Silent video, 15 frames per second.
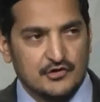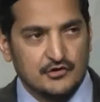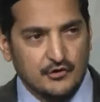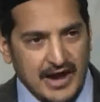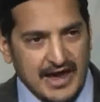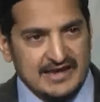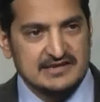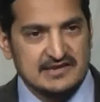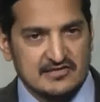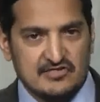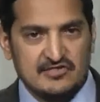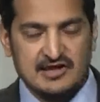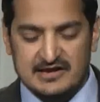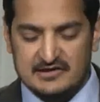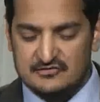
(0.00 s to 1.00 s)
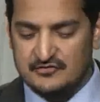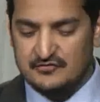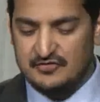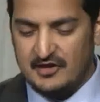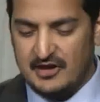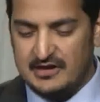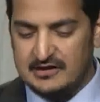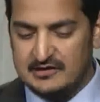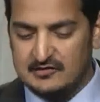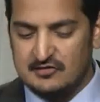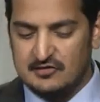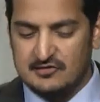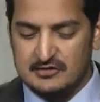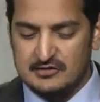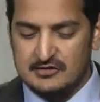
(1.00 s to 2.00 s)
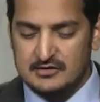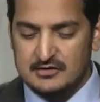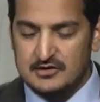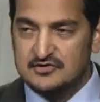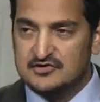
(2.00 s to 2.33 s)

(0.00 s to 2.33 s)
on the grandest stage of science